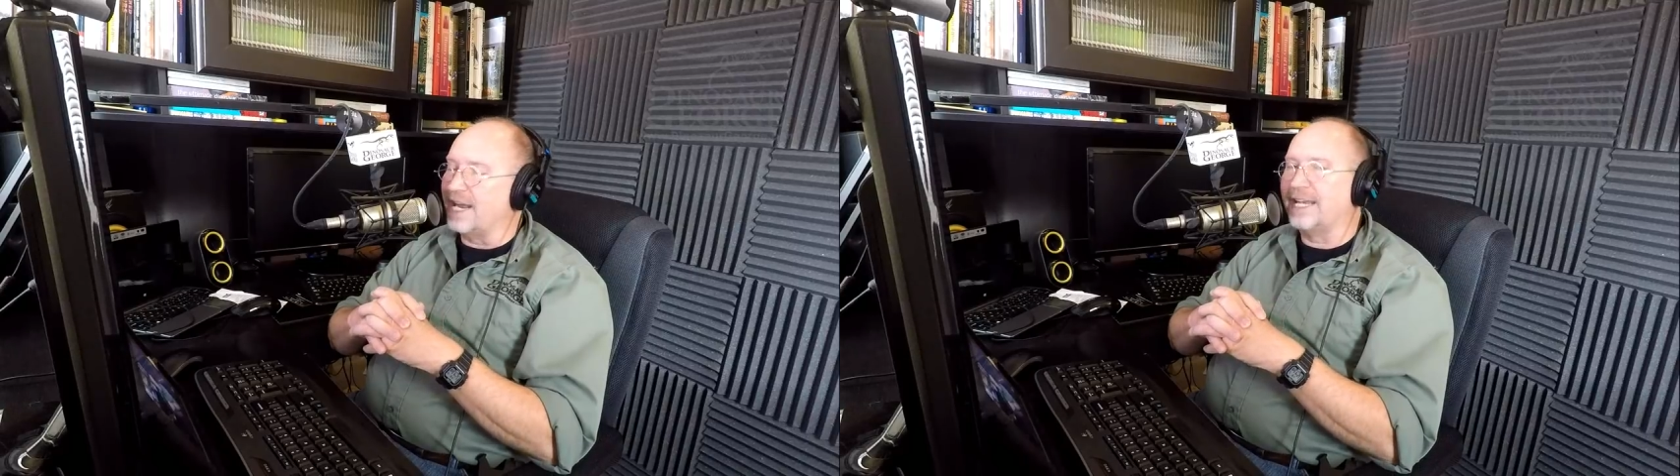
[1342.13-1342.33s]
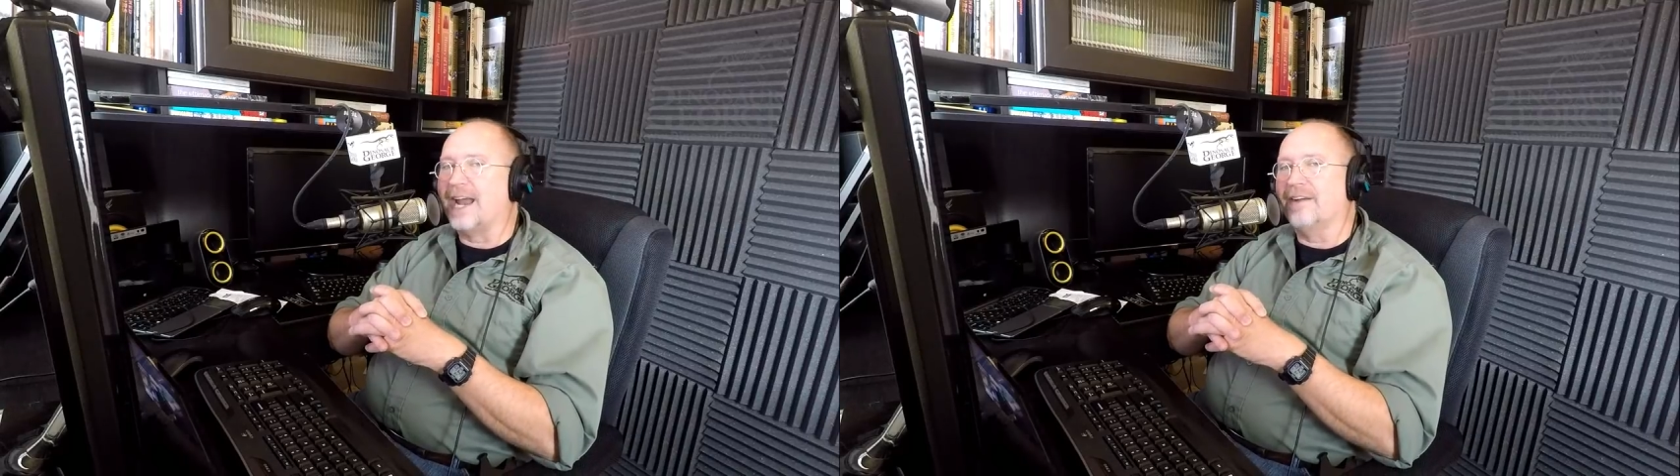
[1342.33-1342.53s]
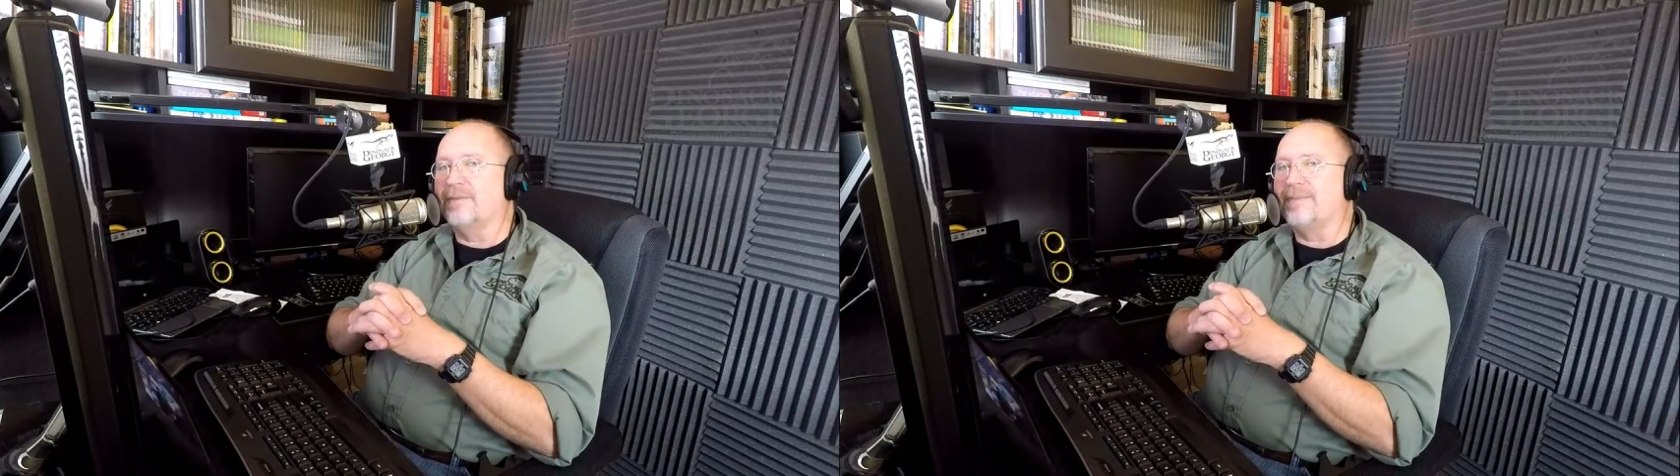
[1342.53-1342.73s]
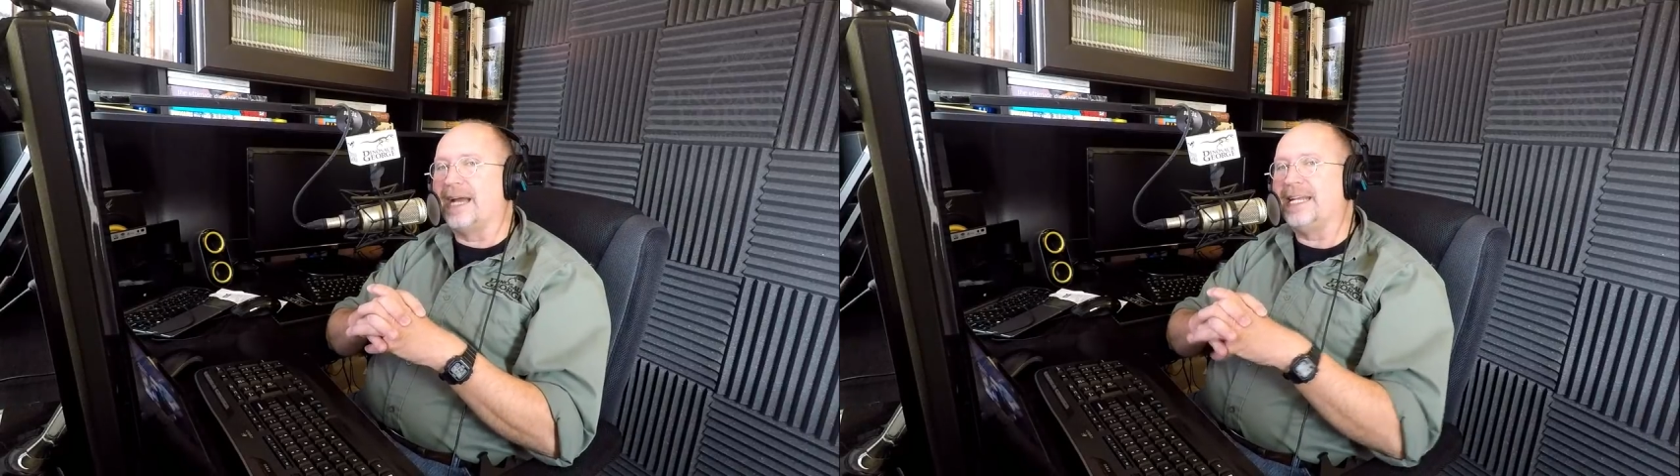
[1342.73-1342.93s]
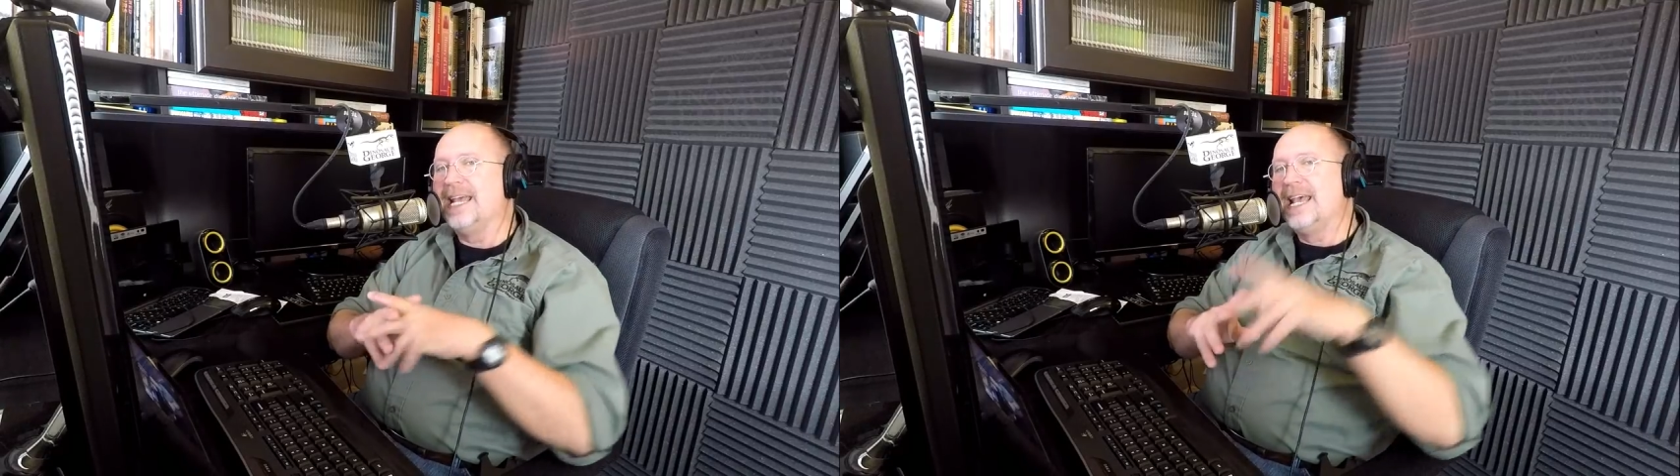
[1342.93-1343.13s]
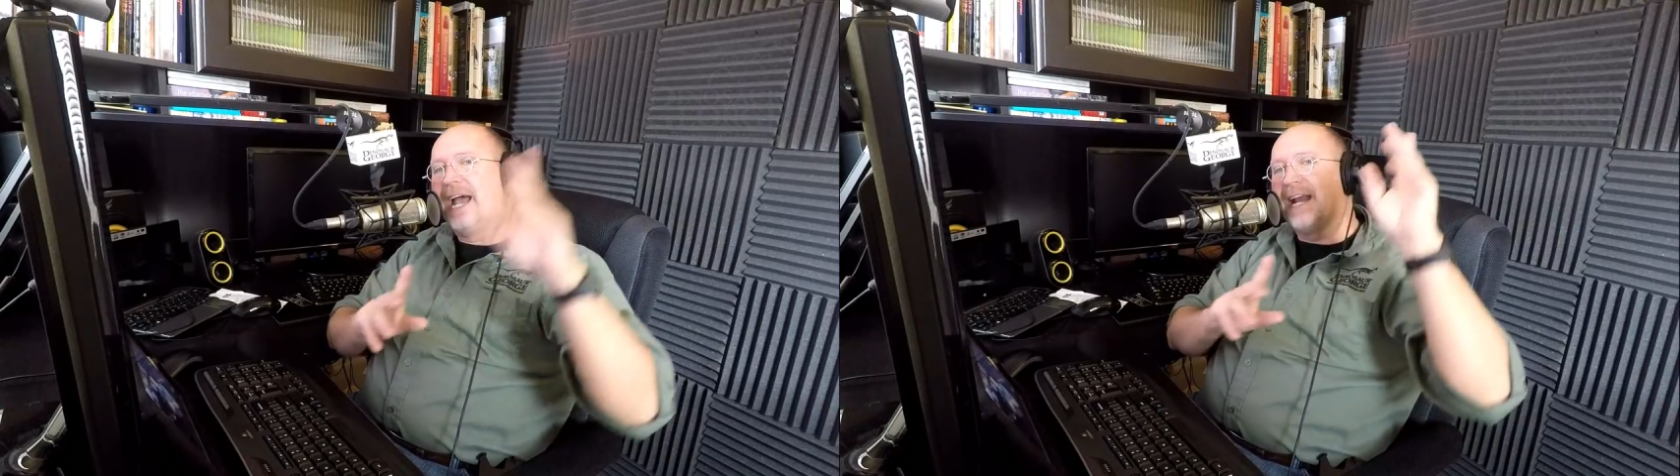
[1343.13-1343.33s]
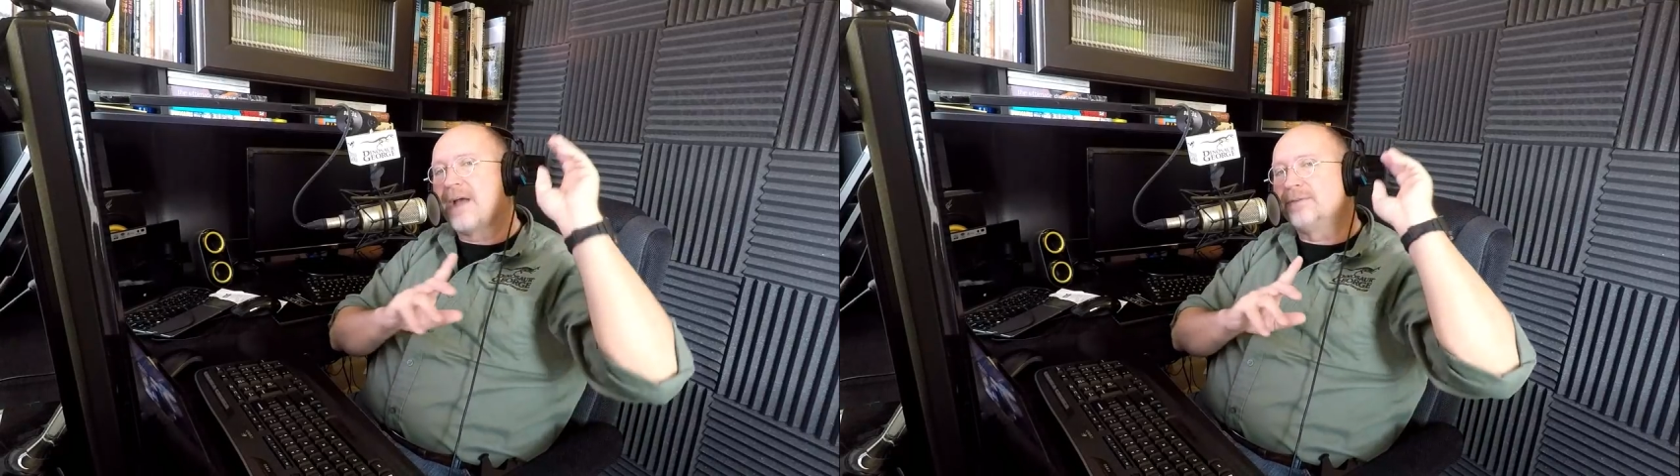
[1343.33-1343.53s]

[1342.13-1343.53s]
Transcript: Take care, everybody, and